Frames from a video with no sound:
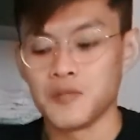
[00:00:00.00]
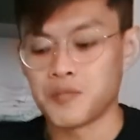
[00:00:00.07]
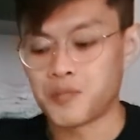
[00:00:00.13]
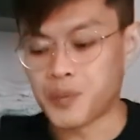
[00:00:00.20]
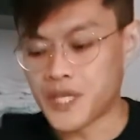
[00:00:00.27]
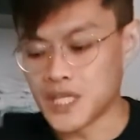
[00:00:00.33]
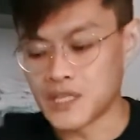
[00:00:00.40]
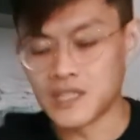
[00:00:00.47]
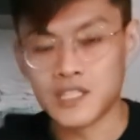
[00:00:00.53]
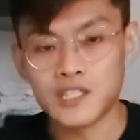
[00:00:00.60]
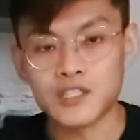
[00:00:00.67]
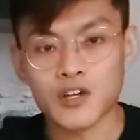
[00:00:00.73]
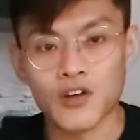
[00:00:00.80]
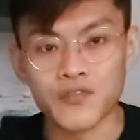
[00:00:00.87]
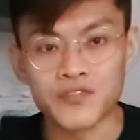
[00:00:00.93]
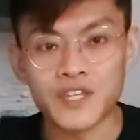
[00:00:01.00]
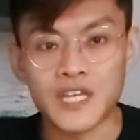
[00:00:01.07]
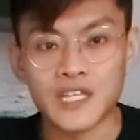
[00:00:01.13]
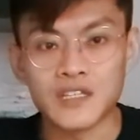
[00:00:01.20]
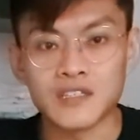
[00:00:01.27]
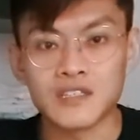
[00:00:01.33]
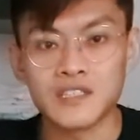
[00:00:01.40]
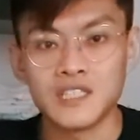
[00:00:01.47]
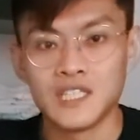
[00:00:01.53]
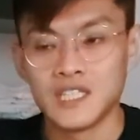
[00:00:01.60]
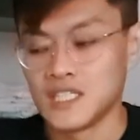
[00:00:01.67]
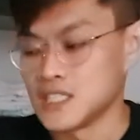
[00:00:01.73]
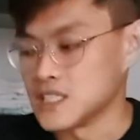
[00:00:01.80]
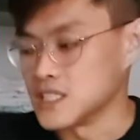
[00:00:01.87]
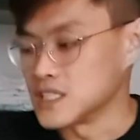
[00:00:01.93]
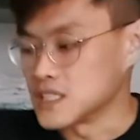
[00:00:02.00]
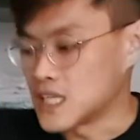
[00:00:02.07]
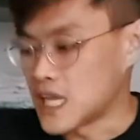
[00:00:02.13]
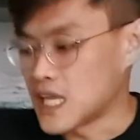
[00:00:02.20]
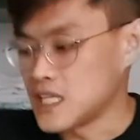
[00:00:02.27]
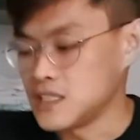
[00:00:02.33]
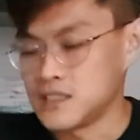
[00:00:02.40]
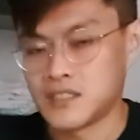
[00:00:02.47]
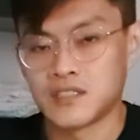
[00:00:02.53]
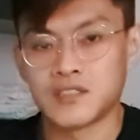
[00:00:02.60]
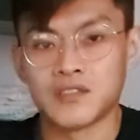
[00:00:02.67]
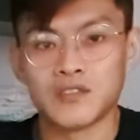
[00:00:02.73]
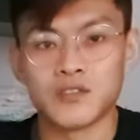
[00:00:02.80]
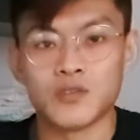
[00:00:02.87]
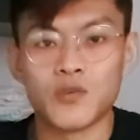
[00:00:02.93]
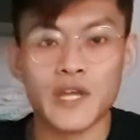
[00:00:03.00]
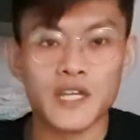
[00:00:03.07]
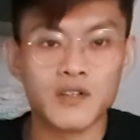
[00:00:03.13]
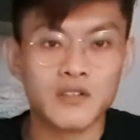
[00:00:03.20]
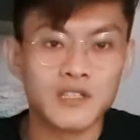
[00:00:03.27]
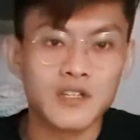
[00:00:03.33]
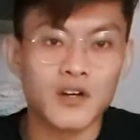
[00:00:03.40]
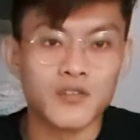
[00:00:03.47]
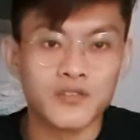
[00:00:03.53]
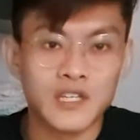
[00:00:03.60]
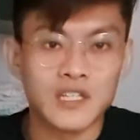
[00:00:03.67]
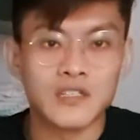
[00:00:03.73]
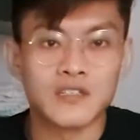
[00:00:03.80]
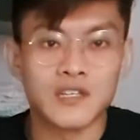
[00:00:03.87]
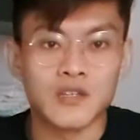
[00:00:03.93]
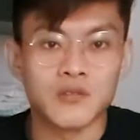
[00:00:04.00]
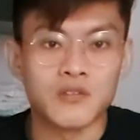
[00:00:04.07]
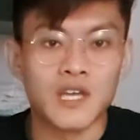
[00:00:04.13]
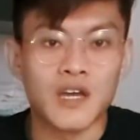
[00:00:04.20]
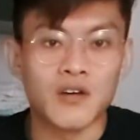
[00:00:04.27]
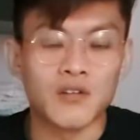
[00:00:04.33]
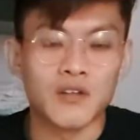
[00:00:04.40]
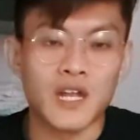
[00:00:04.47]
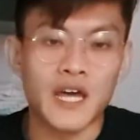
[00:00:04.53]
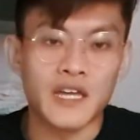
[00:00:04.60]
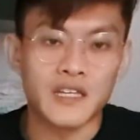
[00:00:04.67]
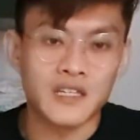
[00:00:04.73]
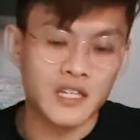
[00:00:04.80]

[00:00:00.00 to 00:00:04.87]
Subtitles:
pit this container against the regular container that you get online,